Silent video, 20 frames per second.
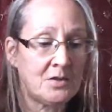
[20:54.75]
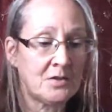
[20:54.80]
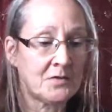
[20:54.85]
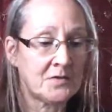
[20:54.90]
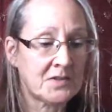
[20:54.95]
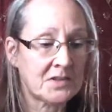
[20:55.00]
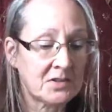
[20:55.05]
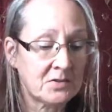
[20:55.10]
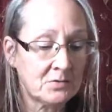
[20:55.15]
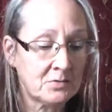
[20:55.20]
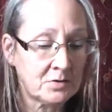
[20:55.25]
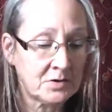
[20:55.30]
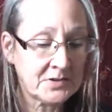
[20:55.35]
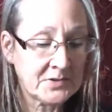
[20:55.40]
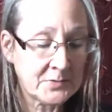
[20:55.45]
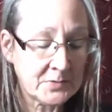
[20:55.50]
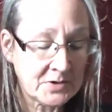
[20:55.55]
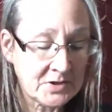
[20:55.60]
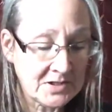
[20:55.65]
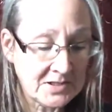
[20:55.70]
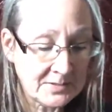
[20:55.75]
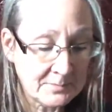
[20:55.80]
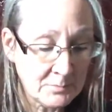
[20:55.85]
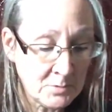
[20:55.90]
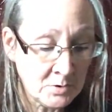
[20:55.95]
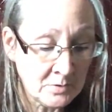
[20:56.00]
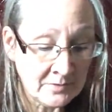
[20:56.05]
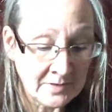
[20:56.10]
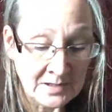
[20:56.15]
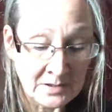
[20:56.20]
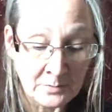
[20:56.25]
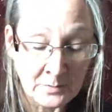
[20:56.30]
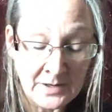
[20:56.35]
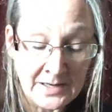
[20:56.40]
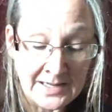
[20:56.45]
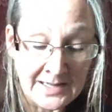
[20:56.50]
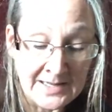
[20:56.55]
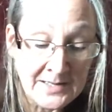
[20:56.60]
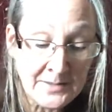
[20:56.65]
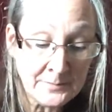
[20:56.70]
of Swords, which is moving
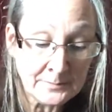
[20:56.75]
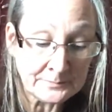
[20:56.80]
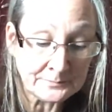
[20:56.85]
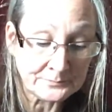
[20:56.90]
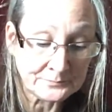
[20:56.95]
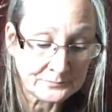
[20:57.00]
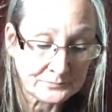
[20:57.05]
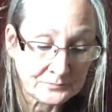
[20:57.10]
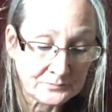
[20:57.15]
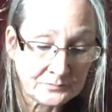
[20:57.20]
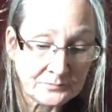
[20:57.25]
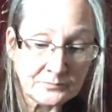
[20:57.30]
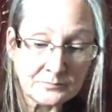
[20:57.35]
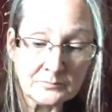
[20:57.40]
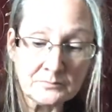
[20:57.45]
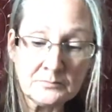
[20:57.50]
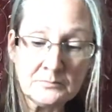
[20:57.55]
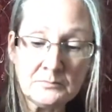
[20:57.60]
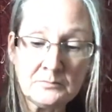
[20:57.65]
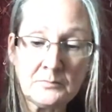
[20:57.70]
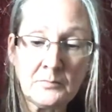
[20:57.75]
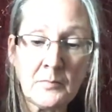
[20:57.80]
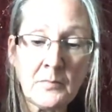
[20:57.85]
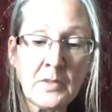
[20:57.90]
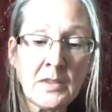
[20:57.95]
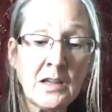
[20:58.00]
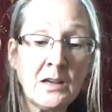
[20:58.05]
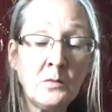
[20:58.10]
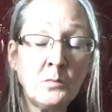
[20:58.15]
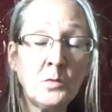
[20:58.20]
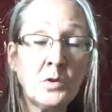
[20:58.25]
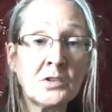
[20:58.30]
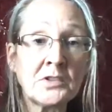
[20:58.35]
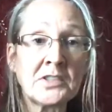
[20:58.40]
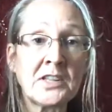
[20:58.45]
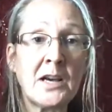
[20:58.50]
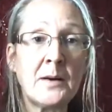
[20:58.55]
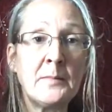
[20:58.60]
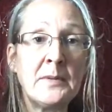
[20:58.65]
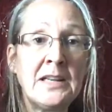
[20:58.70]
away. And what's
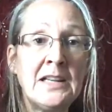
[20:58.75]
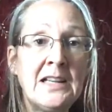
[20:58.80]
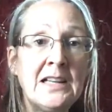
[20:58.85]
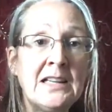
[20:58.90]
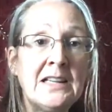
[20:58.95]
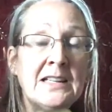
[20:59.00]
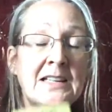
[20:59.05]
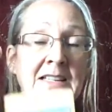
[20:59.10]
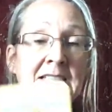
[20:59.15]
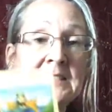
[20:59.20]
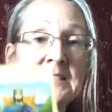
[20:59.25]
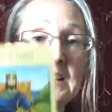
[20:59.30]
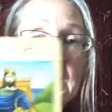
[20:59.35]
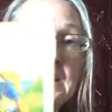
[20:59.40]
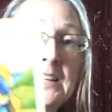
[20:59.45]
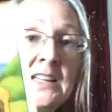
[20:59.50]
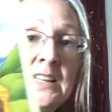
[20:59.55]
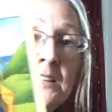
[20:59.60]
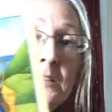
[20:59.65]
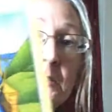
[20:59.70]
coming in is the King